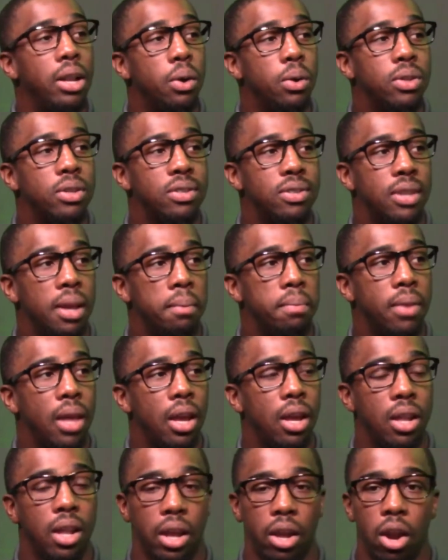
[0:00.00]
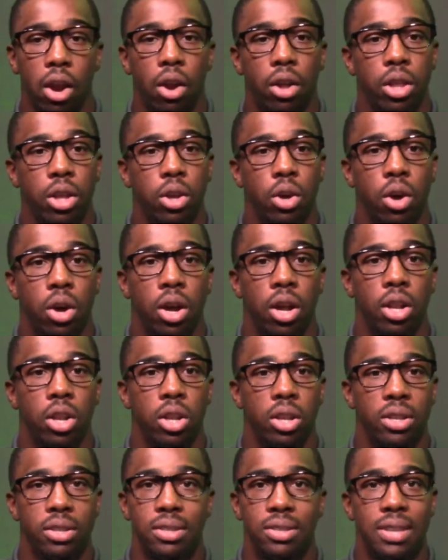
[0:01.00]
dealt with the same thing. Like early
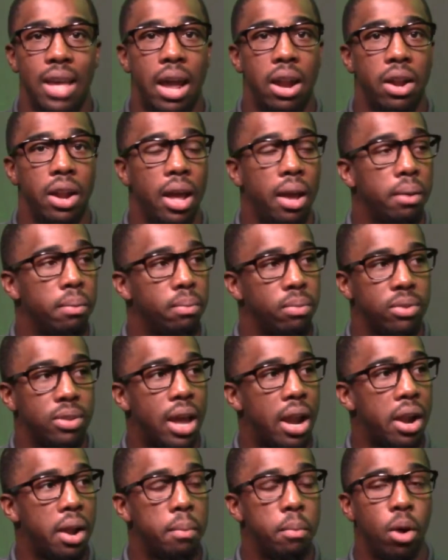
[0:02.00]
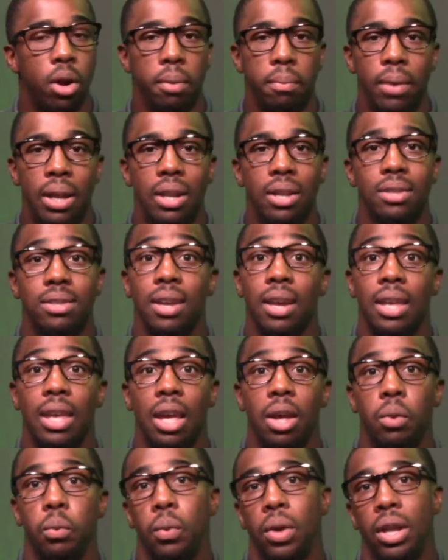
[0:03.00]
on, Saturday morning meetings,
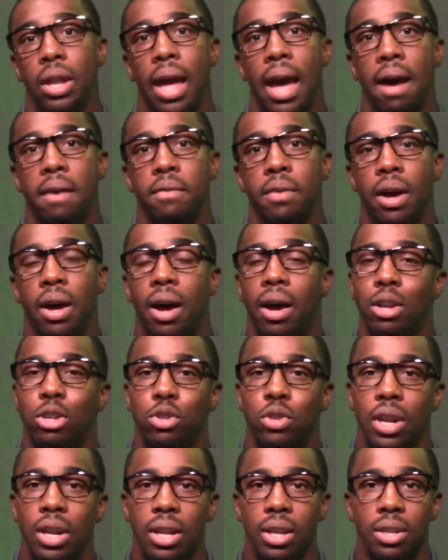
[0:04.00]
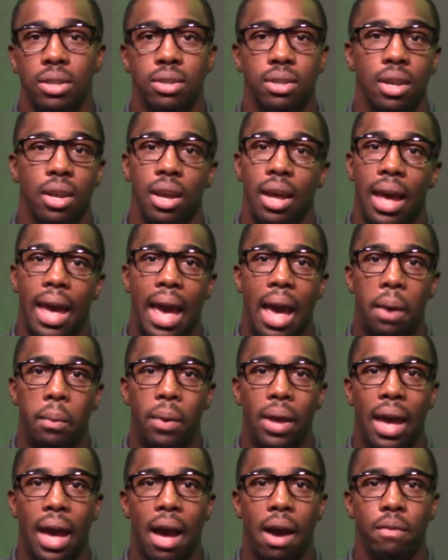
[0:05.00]
again, we have trainings and
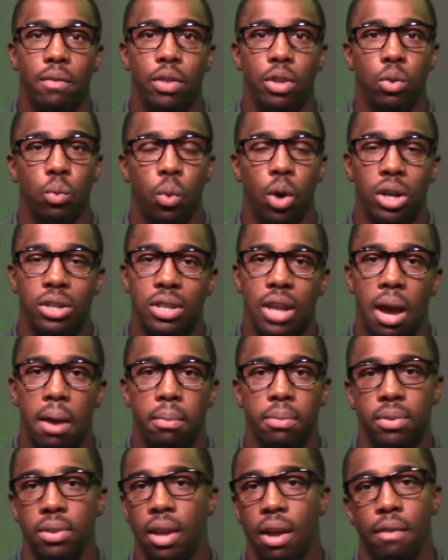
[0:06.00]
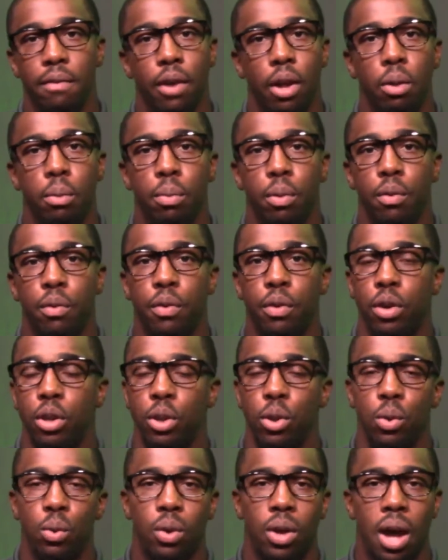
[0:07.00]
we have the workshops available for
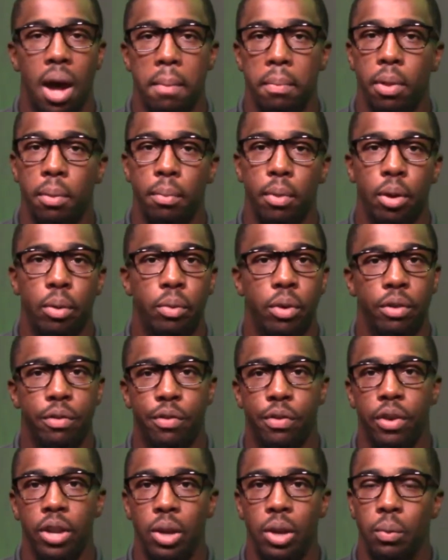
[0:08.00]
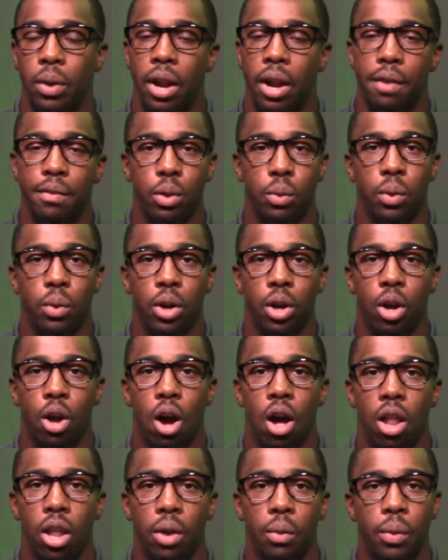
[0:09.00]
you, complimentary, free, whatever you want to
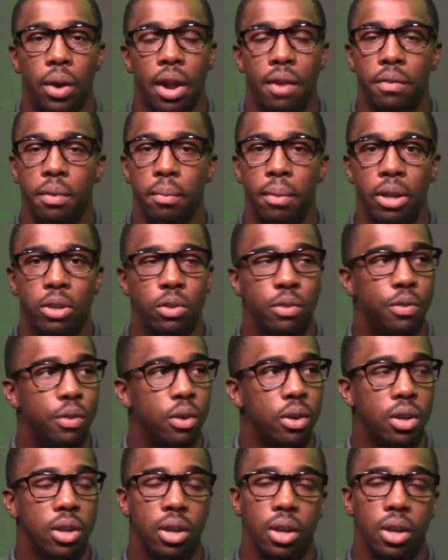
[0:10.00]
call it, whatever makes you feel good.